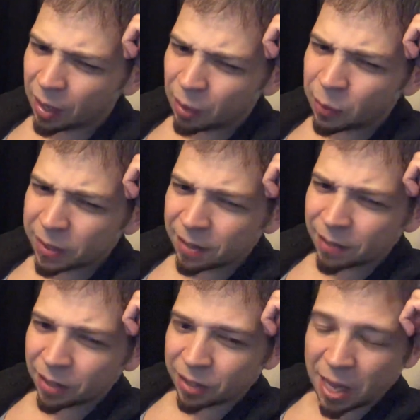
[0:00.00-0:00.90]
I want
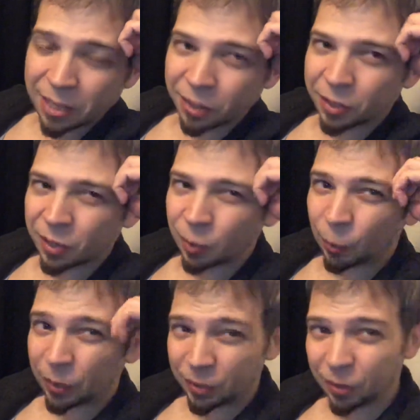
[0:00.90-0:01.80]
stuff that has good
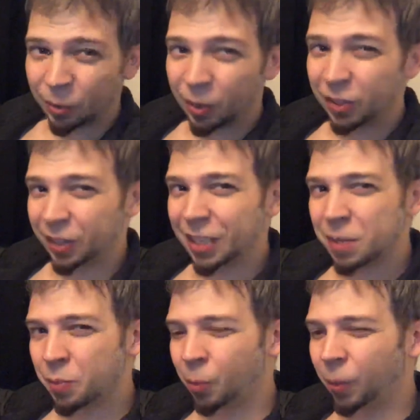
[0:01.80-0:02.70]
stories though.
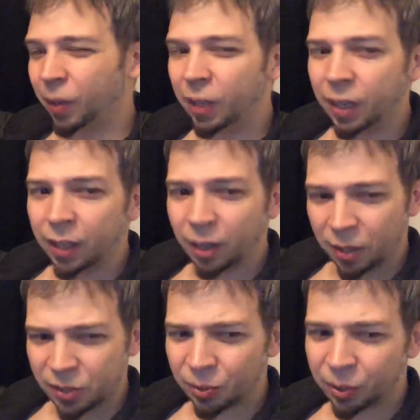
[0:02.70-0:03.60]
That's important.
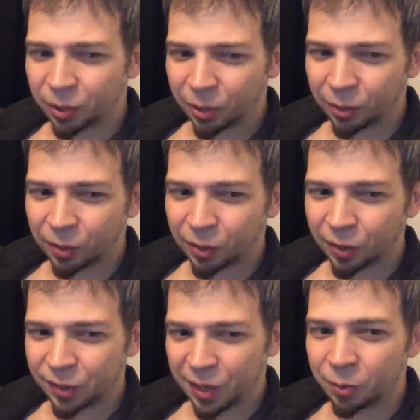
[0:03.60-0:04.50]
Also good art,
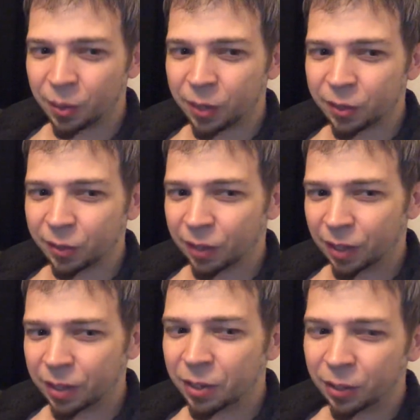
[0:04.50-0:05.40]
because I don't want it to,
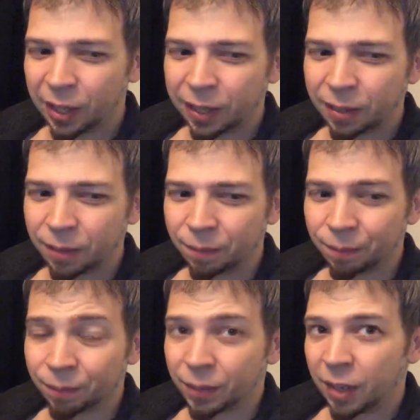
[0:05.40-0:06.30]
you know, like
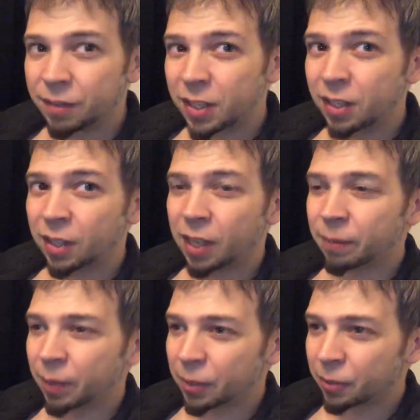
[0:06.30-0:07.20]
I've seen a lot
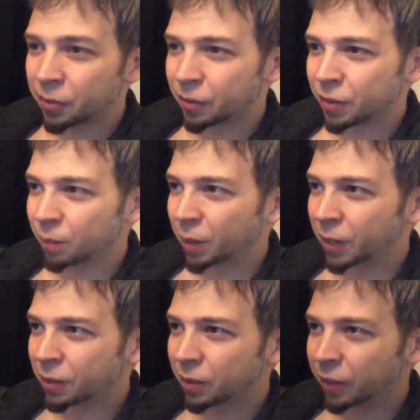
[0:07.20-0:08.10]
of pictures of some
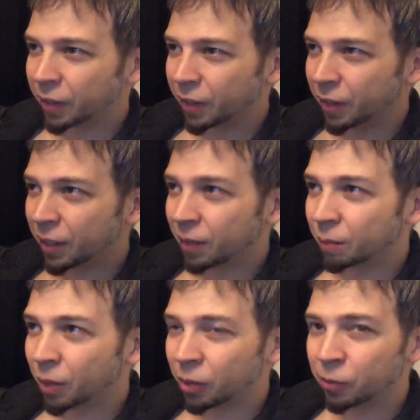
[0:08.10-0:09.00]
like
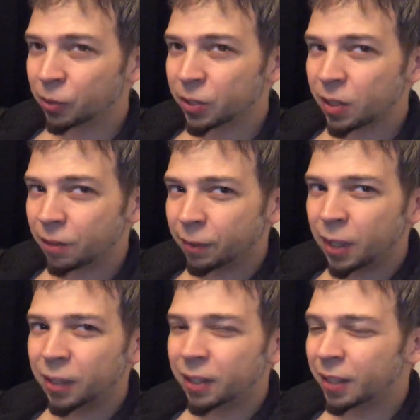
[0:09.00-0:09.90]
Marvel stuff
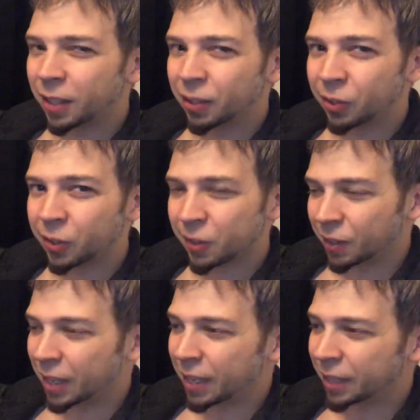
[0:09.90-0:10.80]
lately that looks
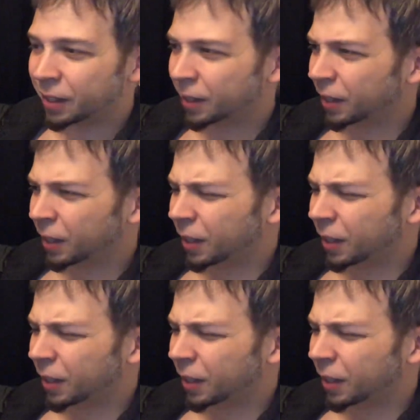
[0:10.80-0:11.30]
like